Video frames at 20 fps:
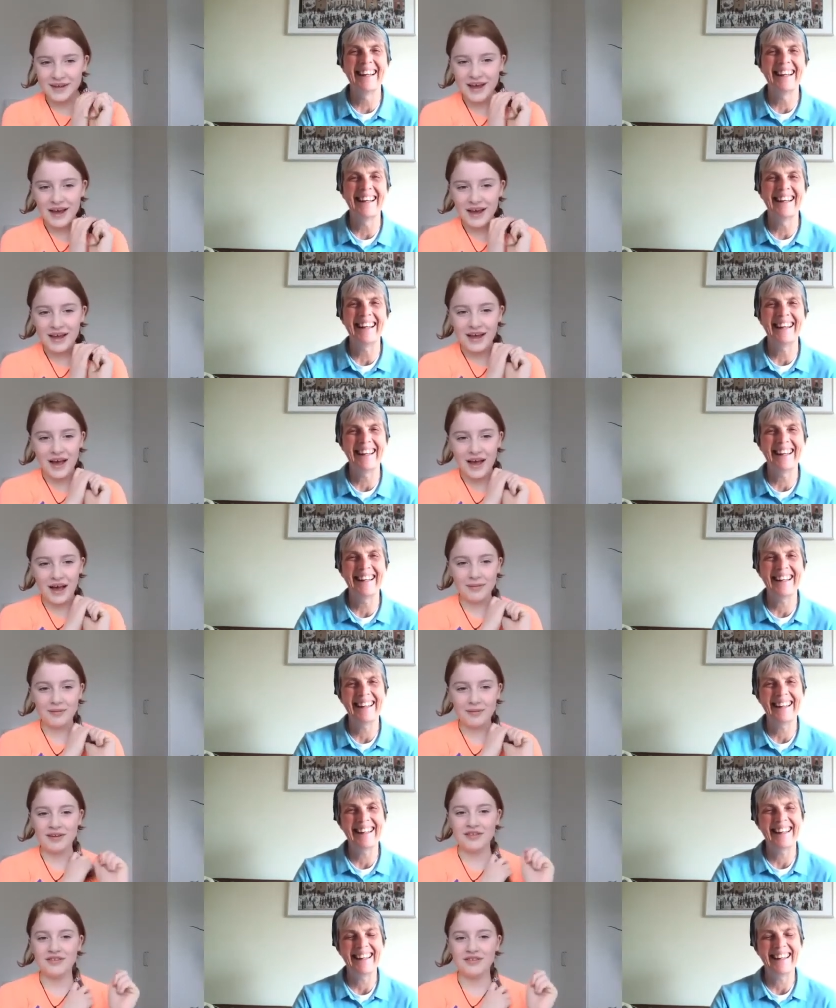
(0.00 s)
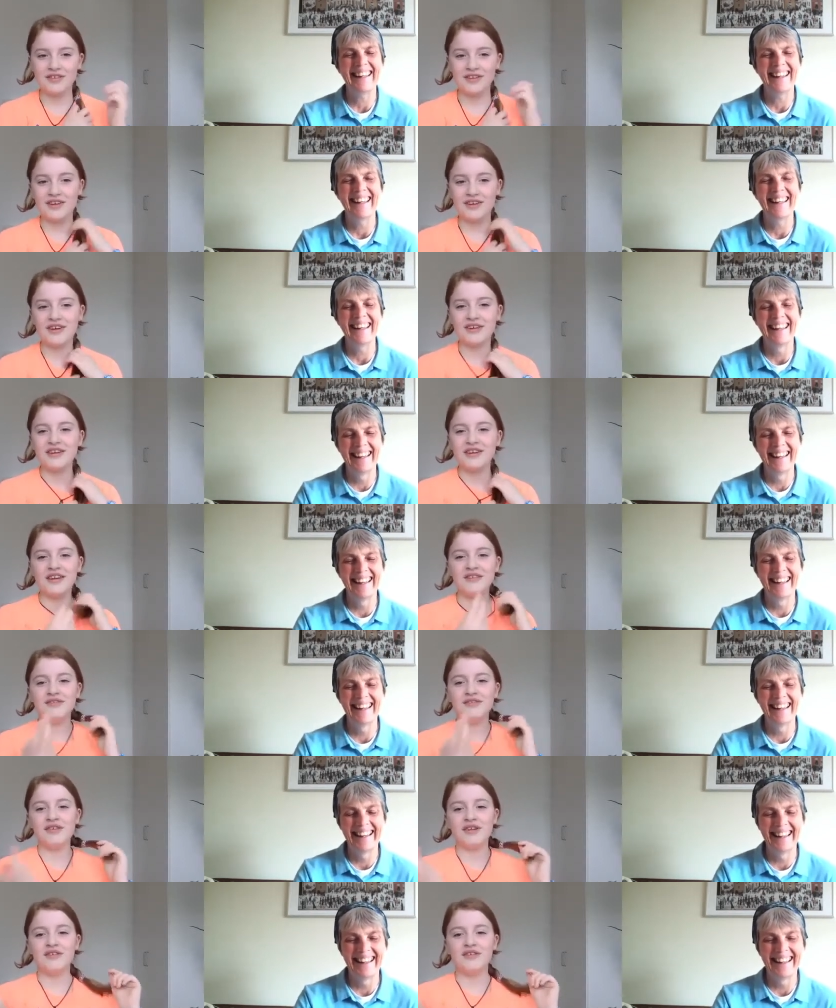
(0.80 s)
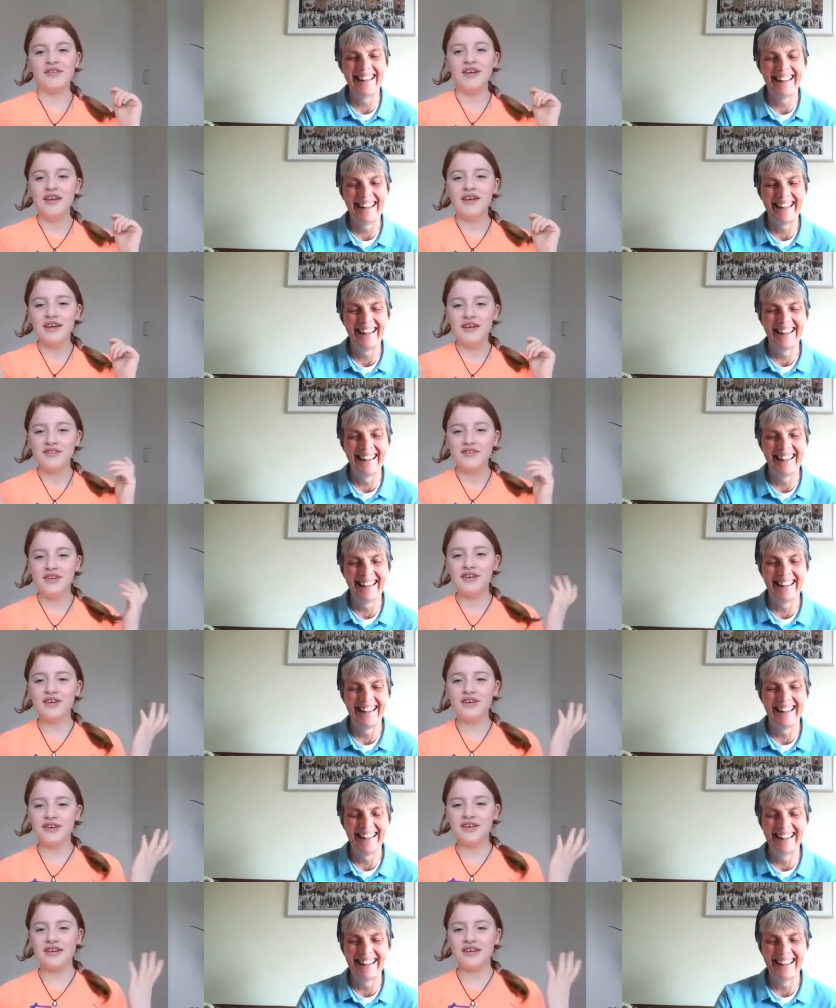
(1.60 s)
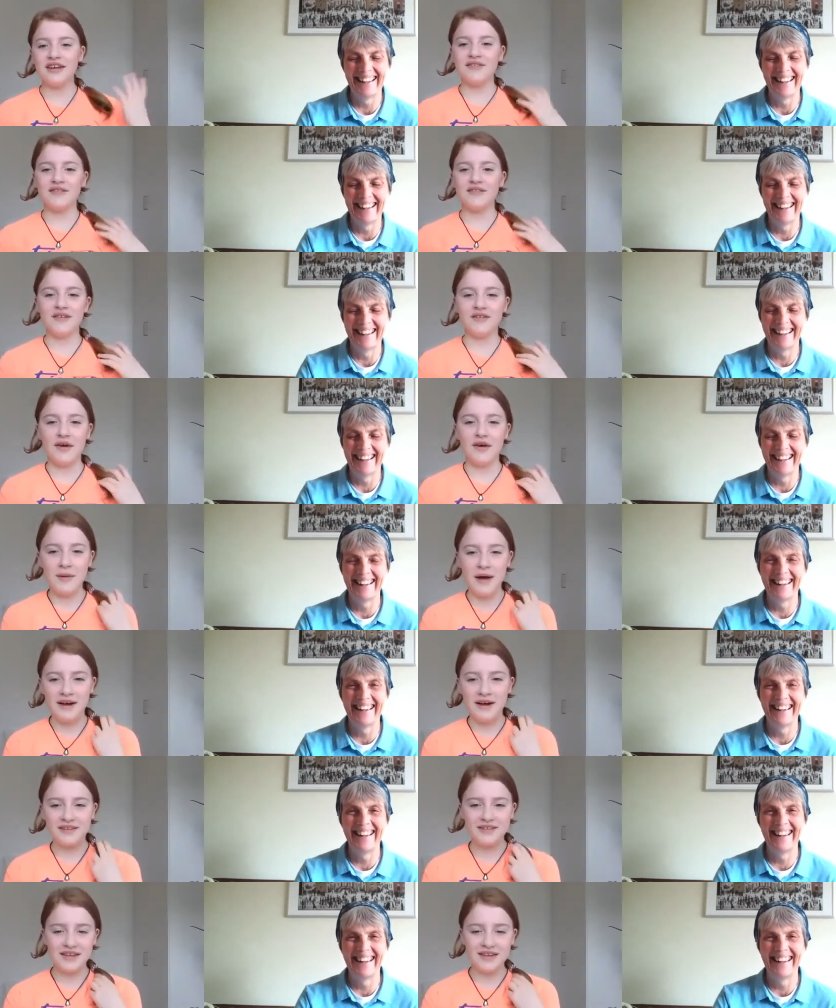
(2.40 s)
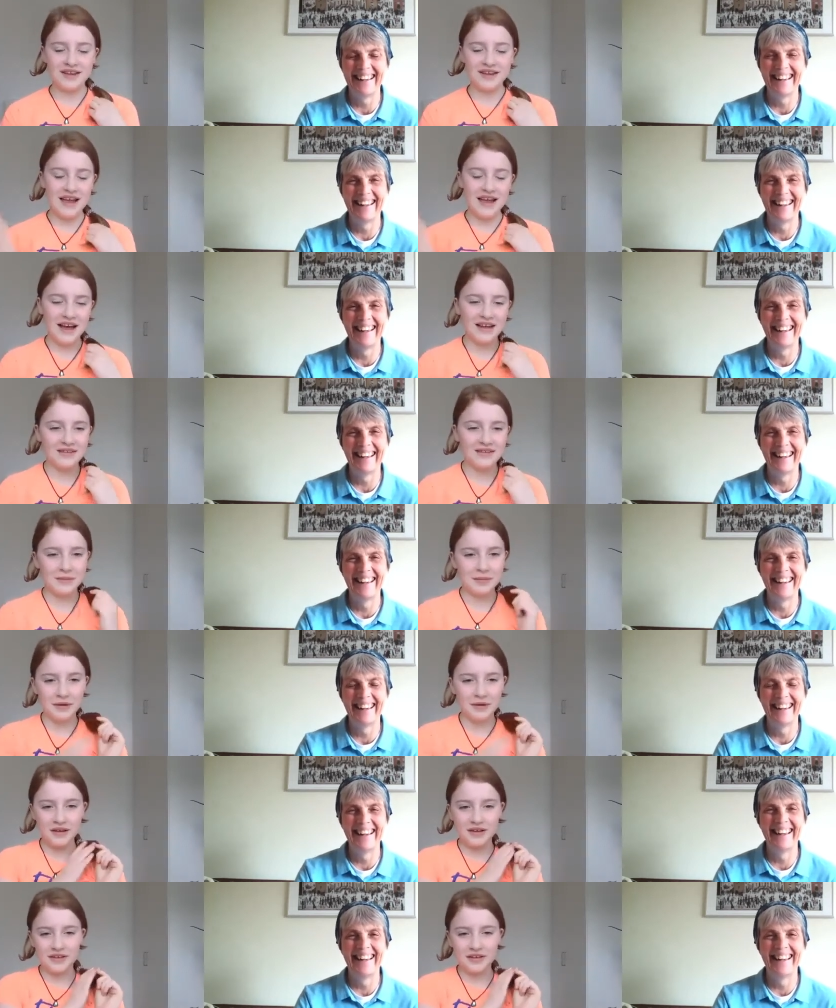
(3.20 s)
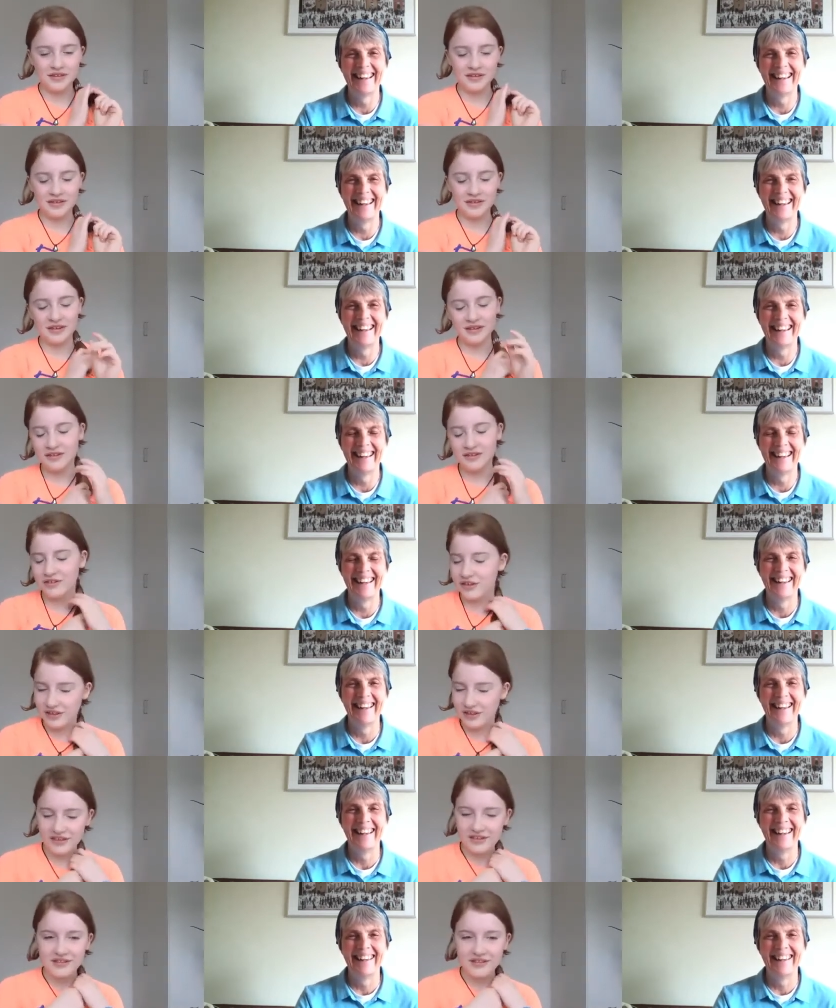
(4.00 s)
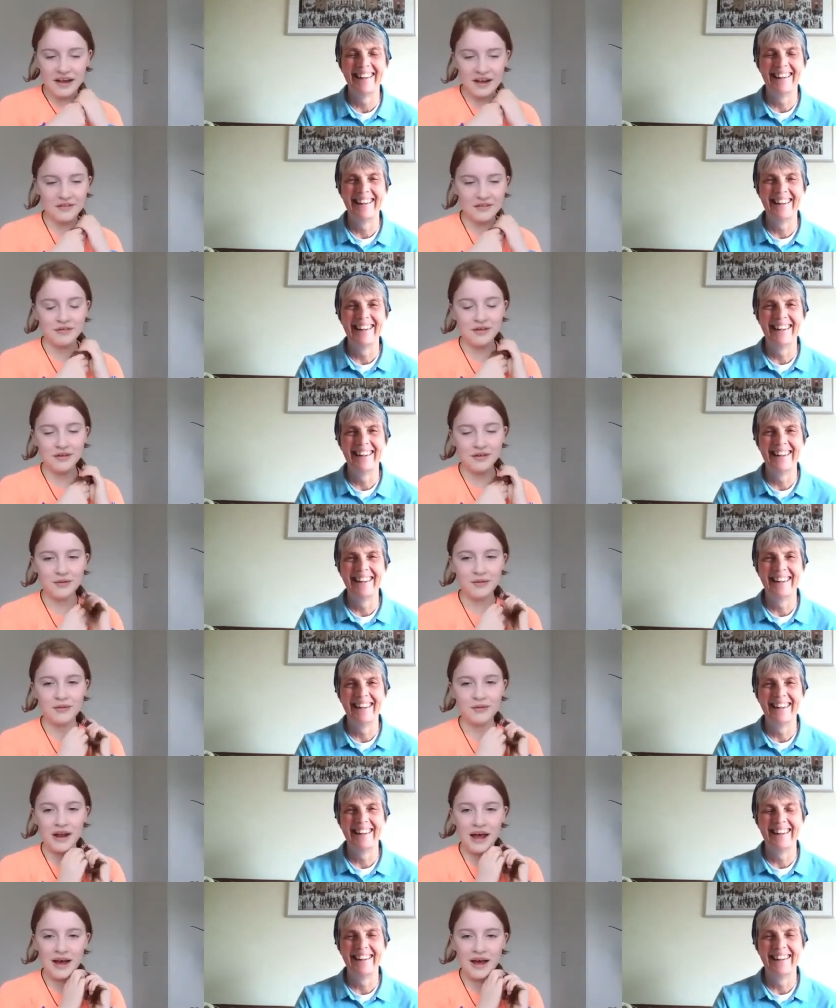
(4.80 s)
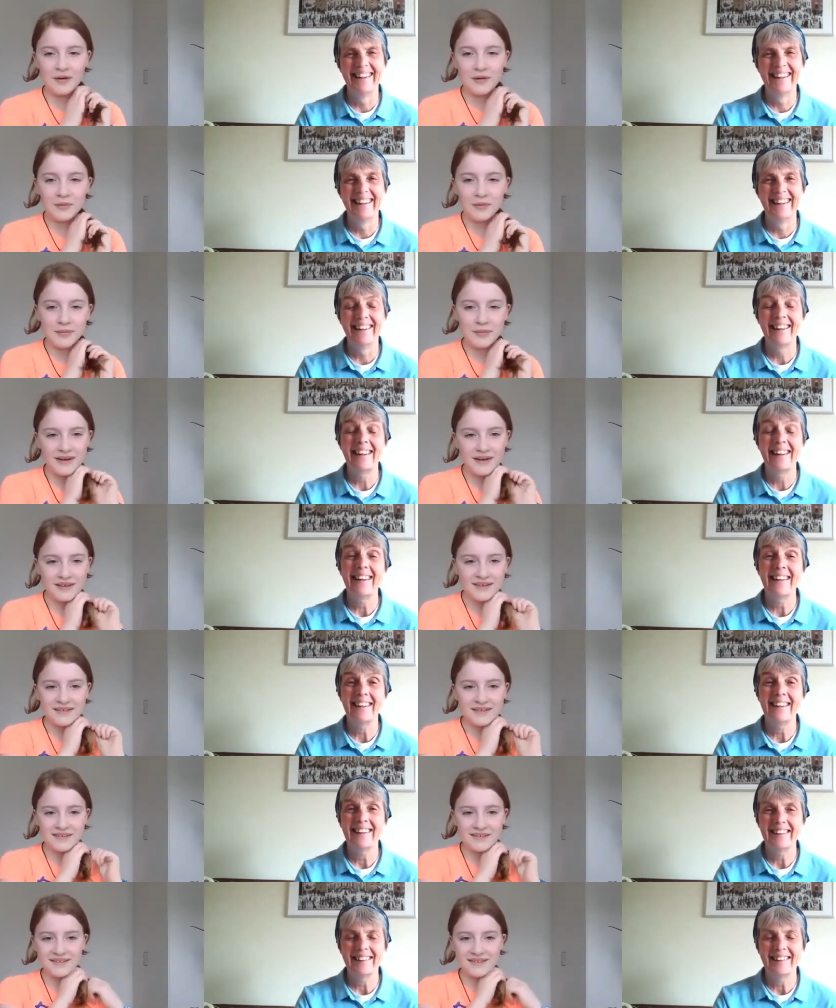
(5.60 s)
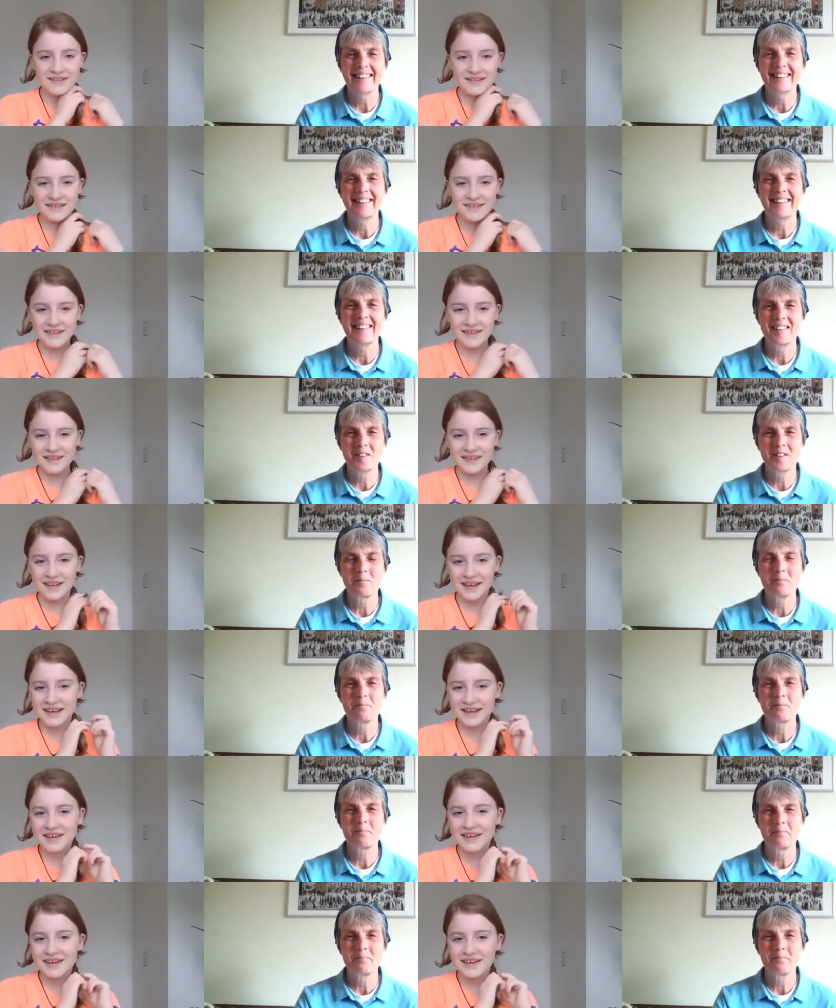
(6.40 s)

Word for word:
Speaker 1: even if she couldn't, even if her parents said yes, because she's in secondary school now, but like